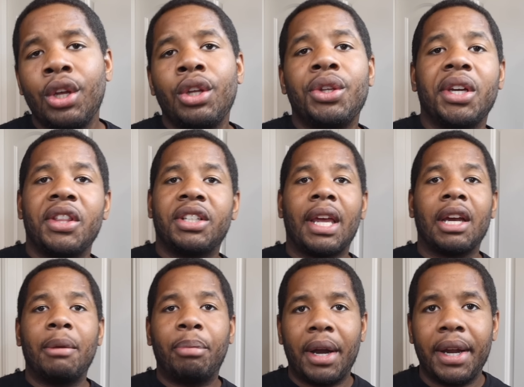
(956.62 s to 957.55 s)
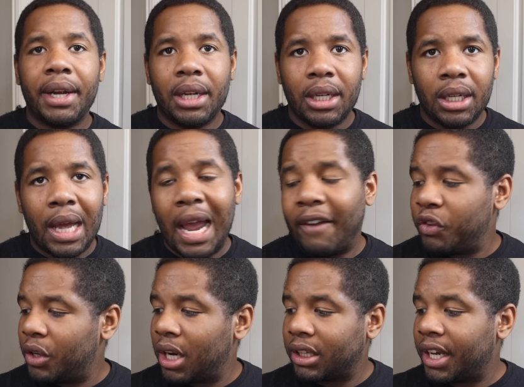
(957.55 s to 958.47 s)
You get to take a break. After
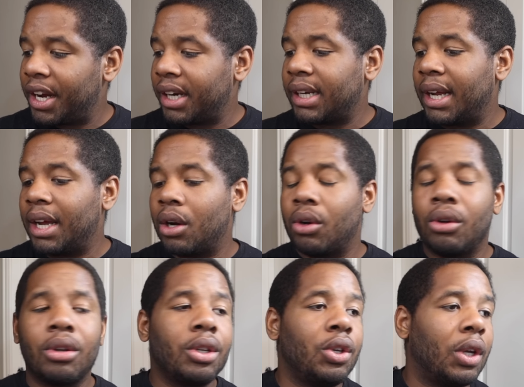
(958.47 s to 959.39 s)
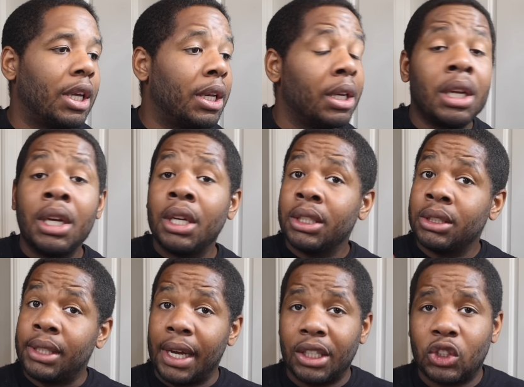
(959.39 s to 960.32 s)
you cut the hair down, you can
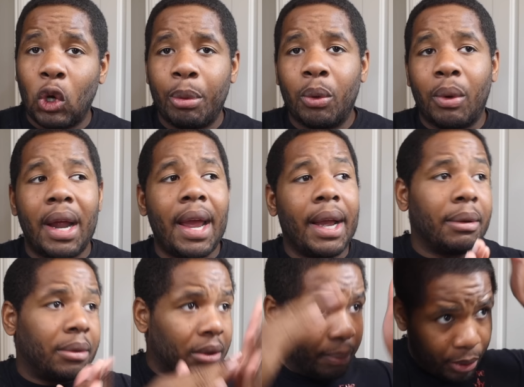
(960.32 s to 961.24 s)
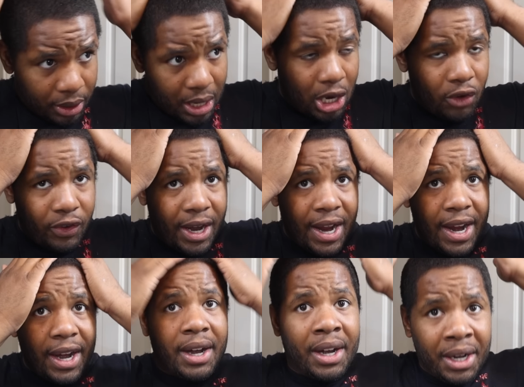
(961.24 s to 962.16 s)
take a soap and rag, put it all over the hair,